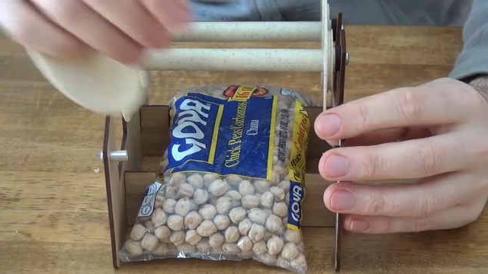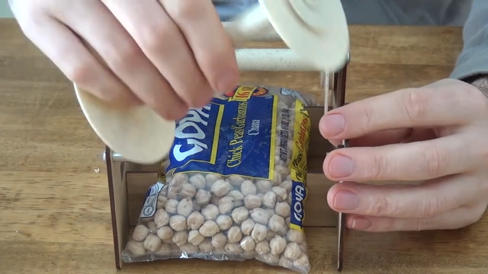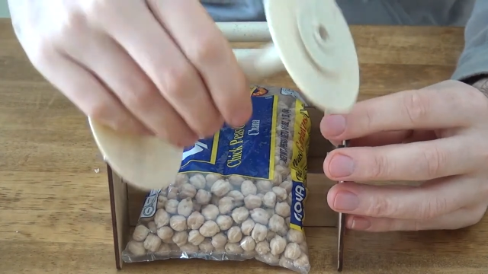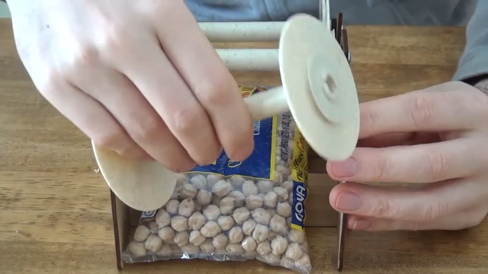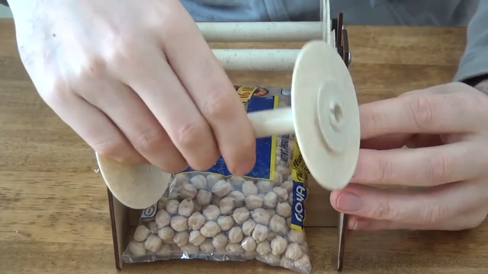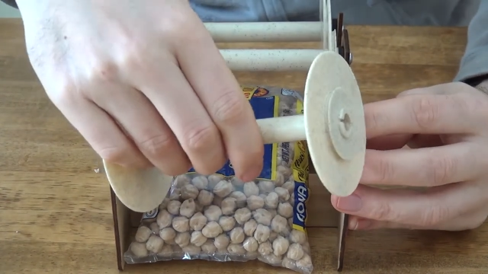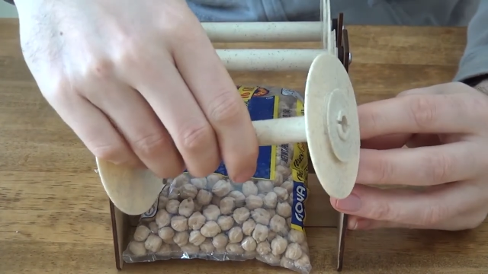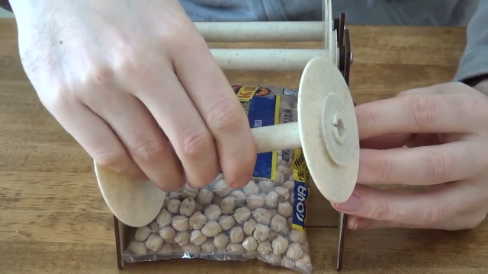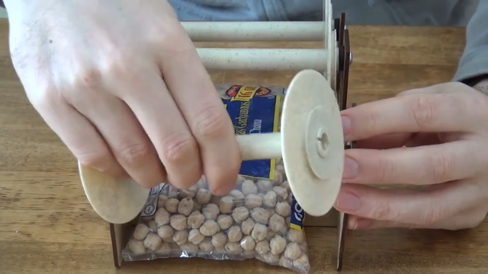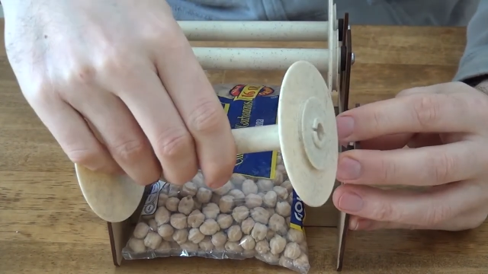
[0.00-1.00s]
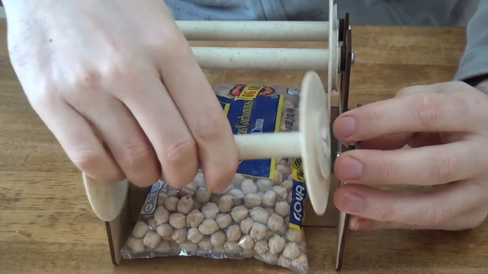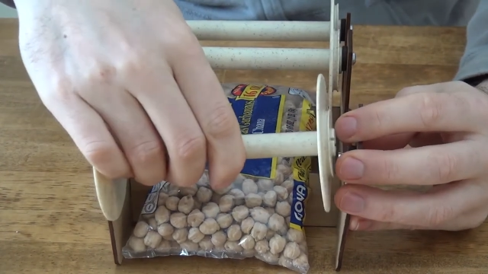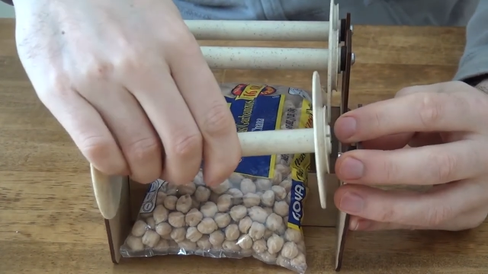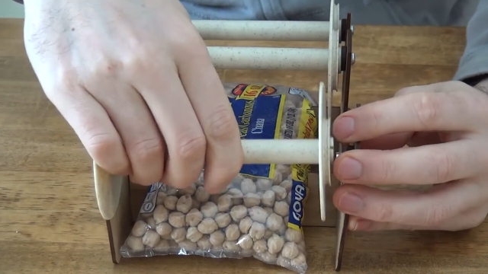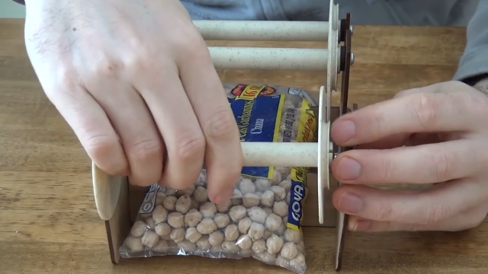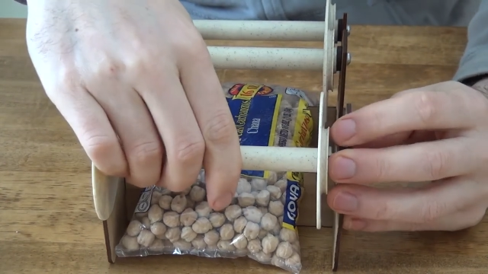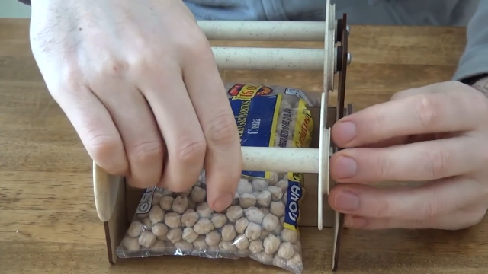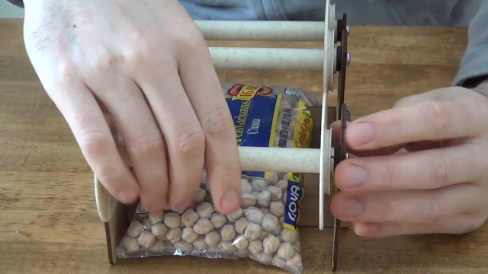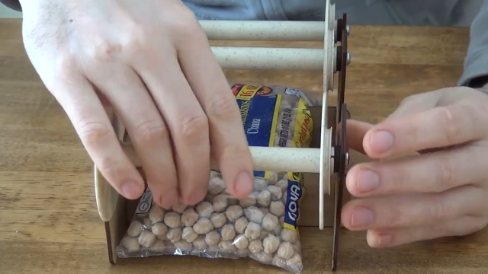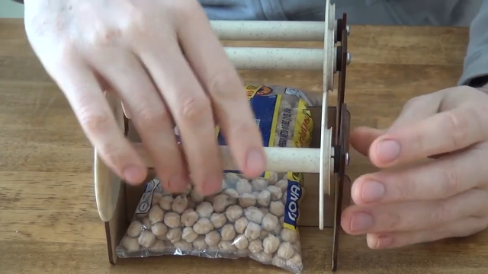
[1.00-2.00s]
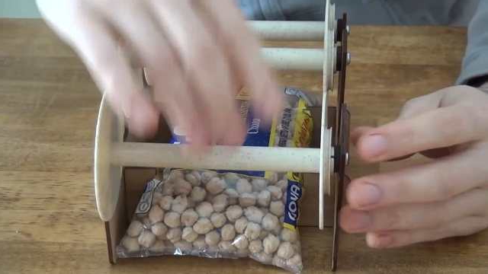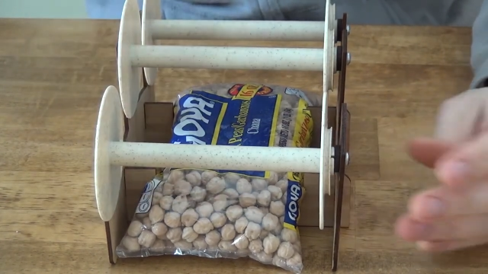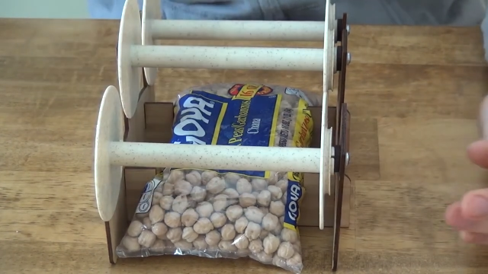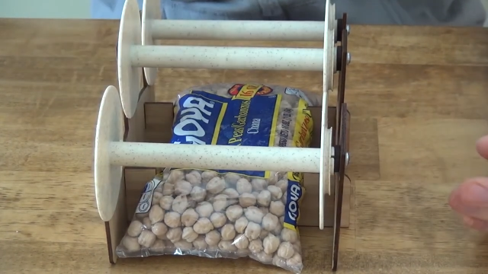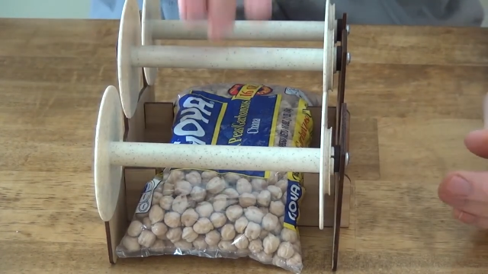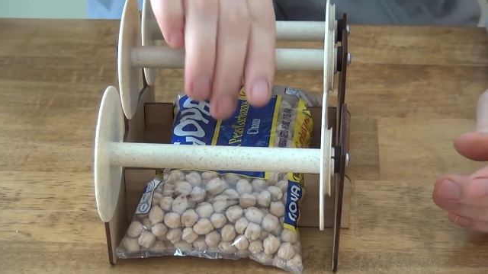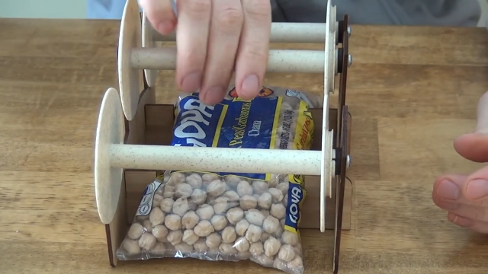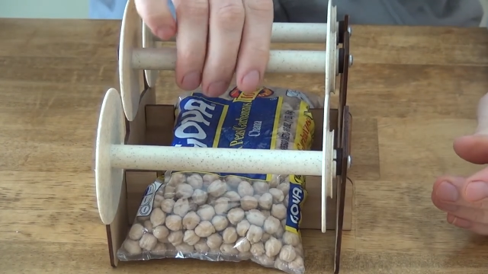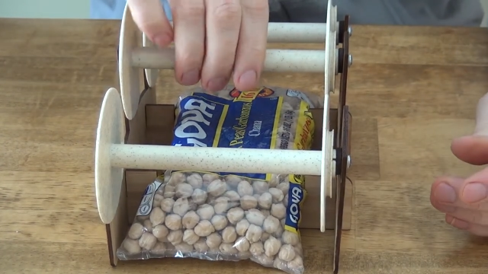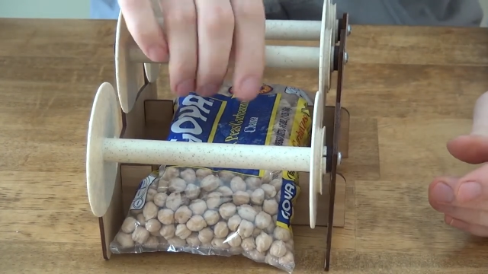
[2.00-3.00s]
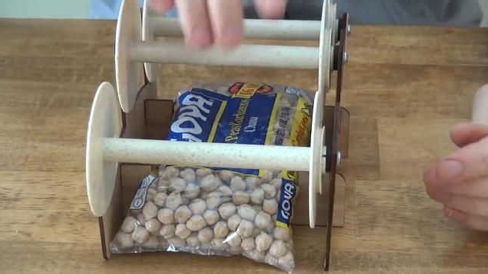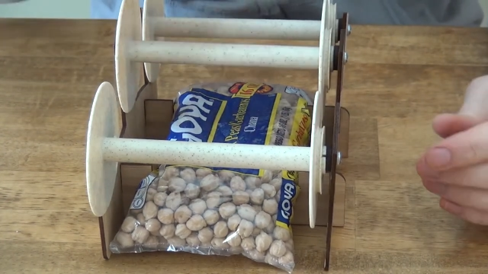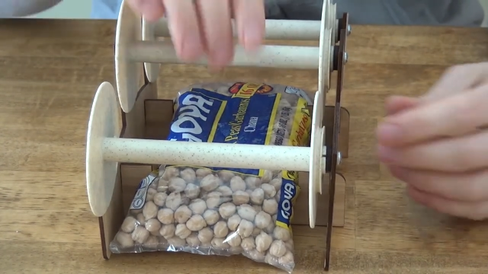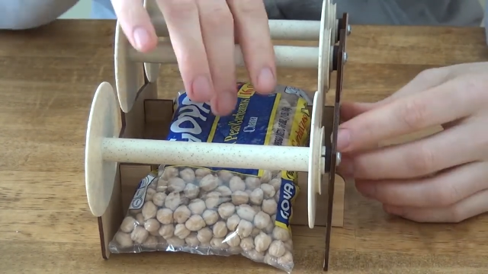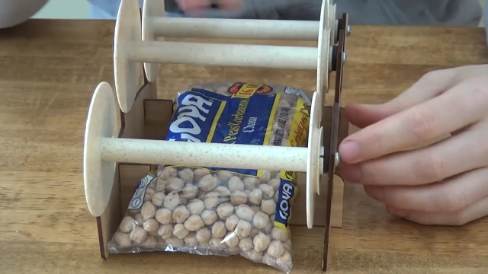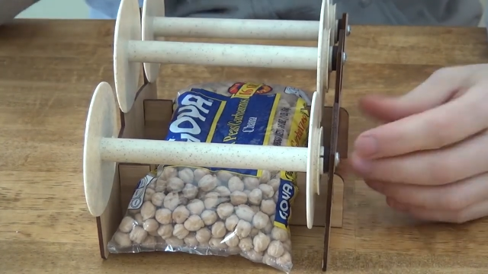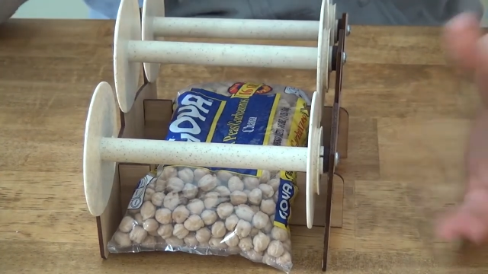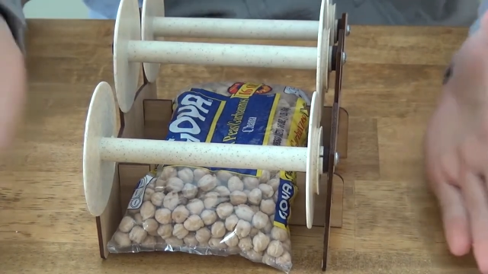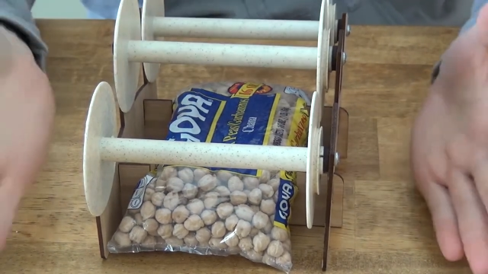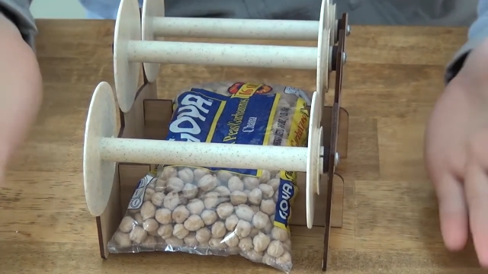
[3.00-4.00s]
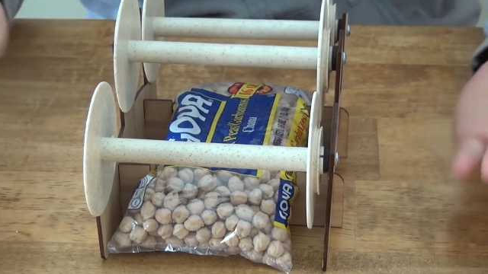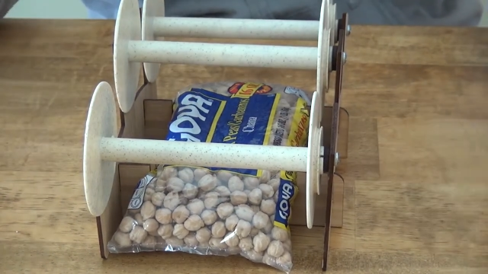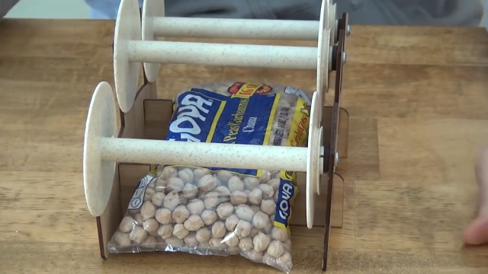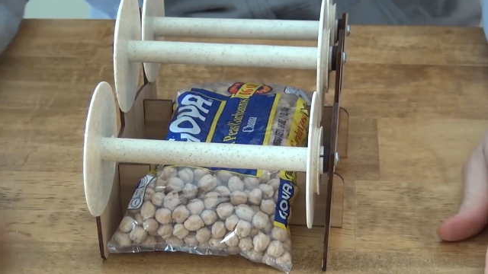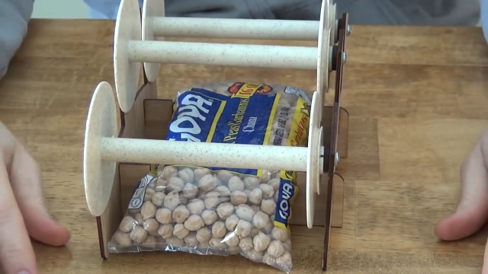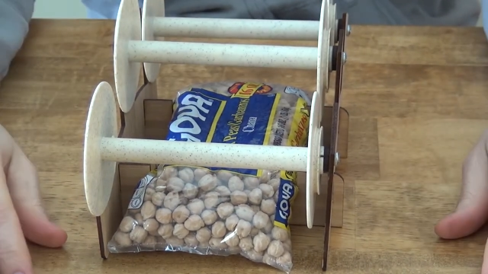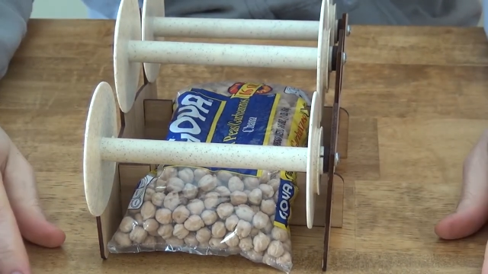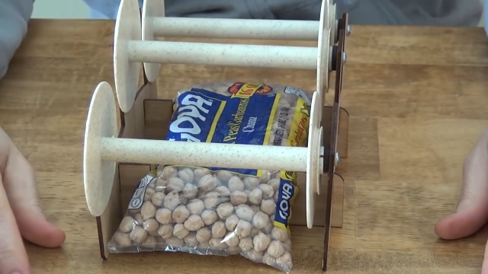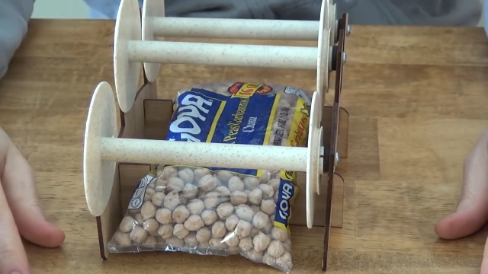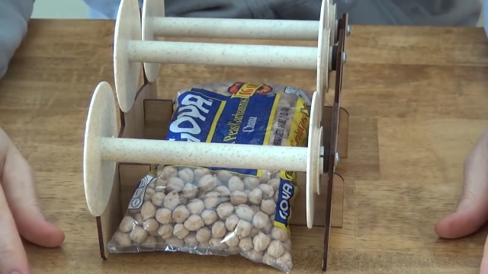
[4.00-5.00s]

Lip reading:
No face is visible, so there are no lips to read.